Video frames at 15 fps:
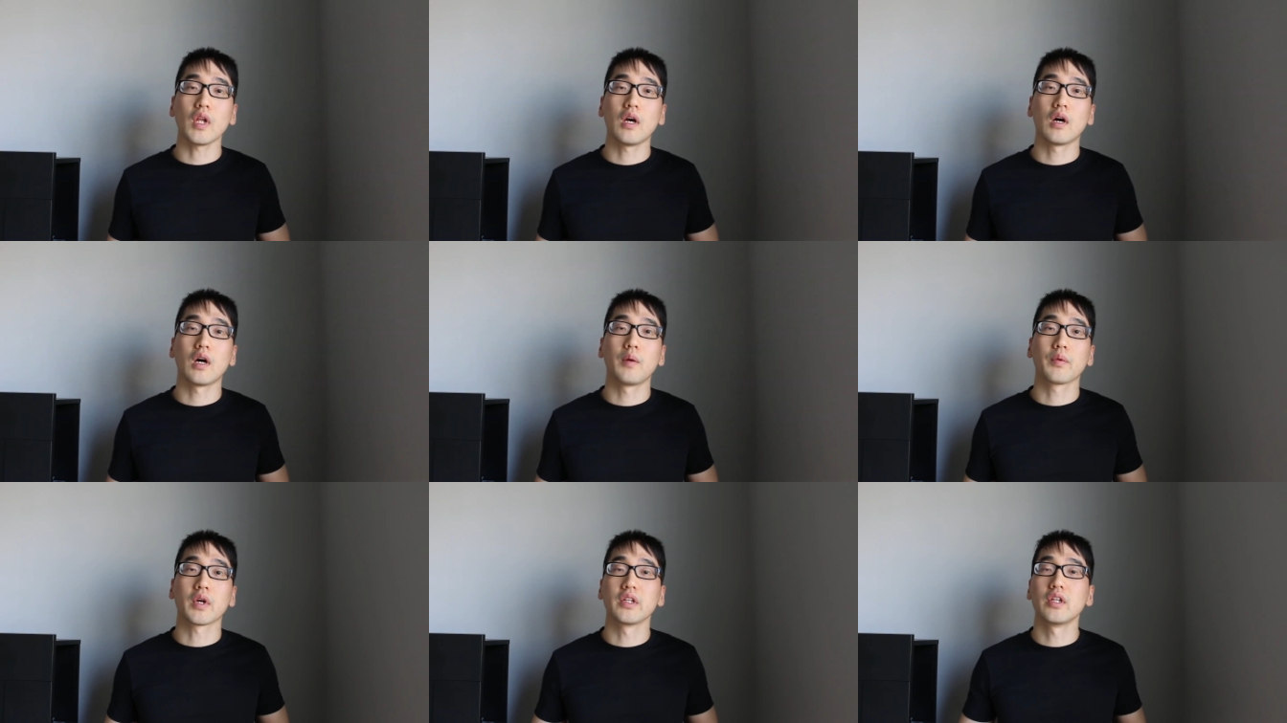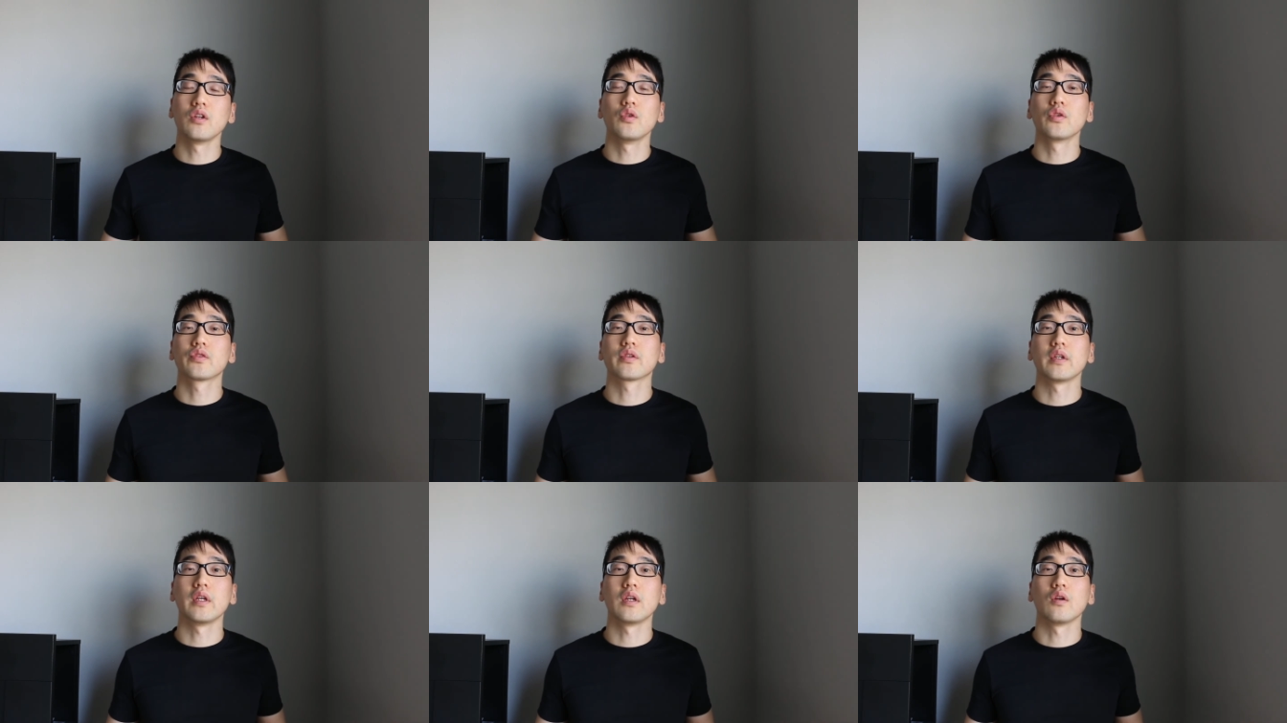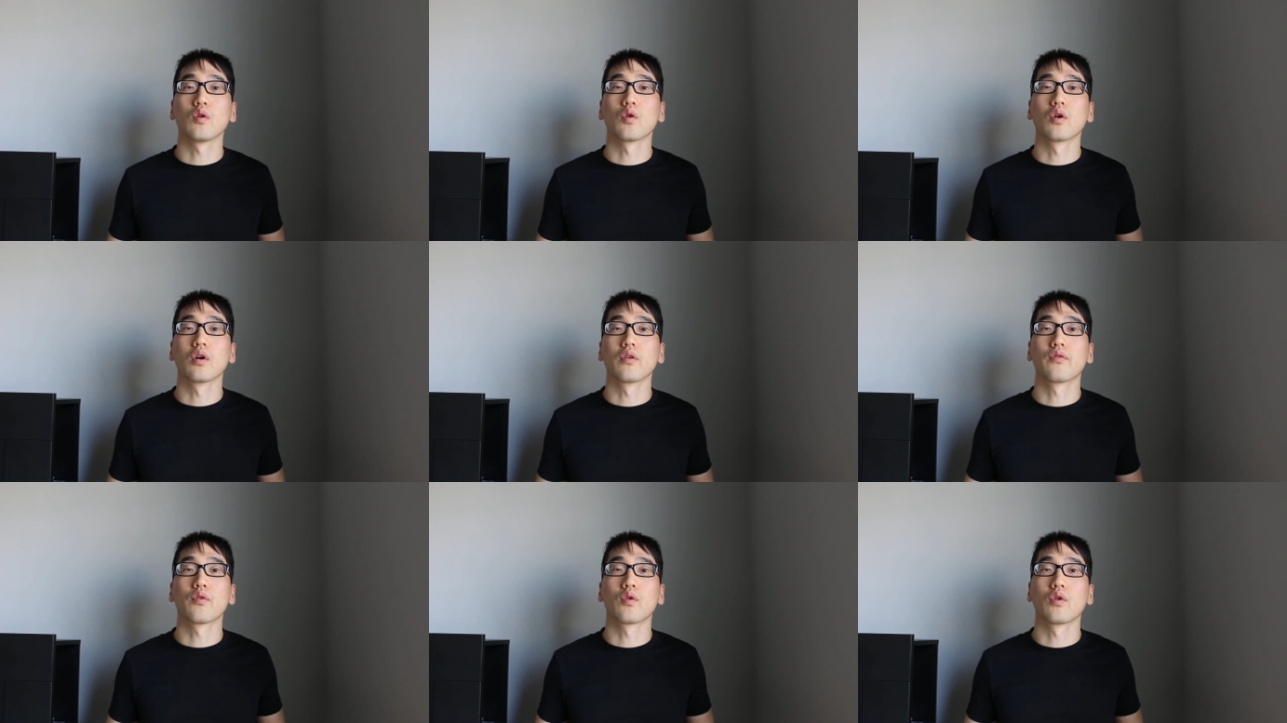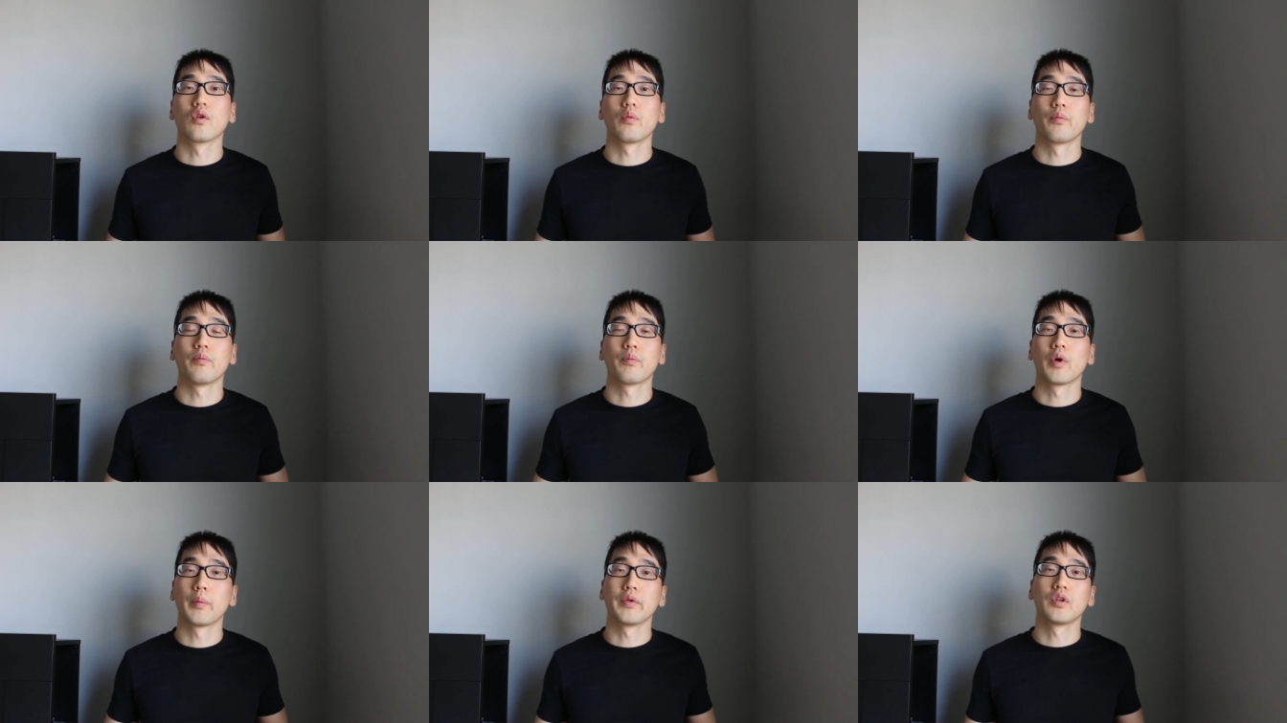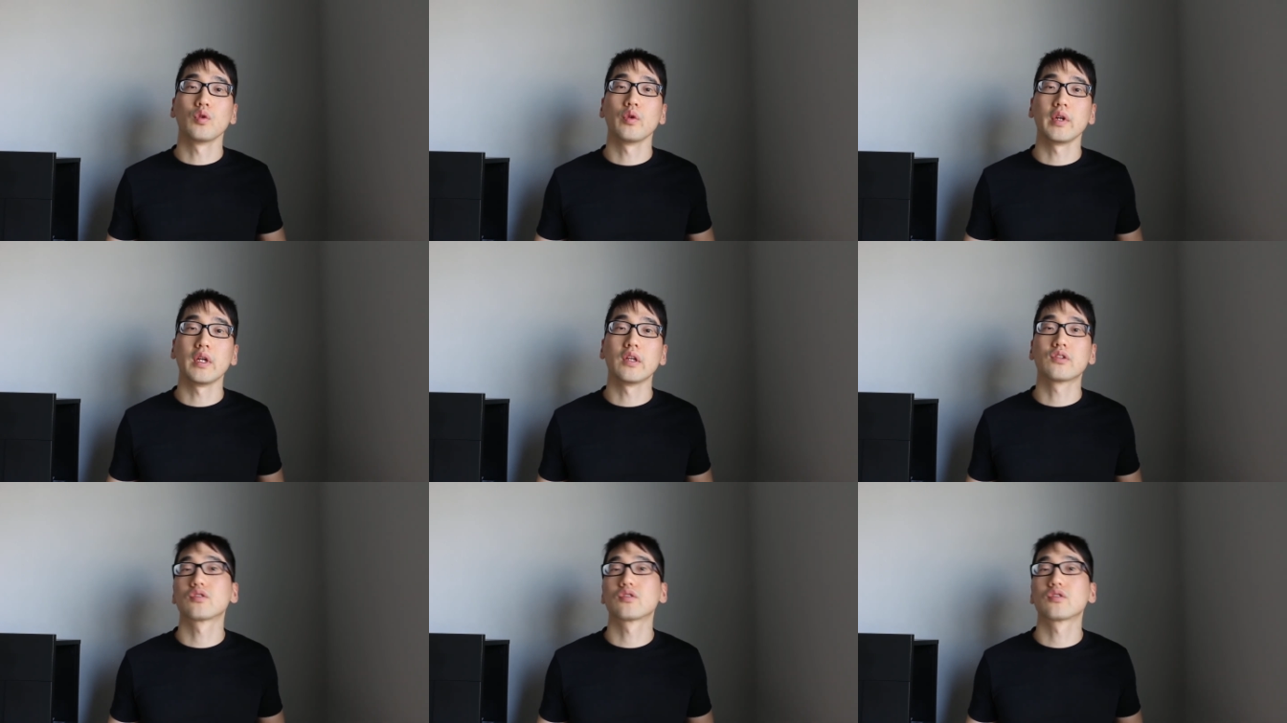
uh, continuously or for perpetuity.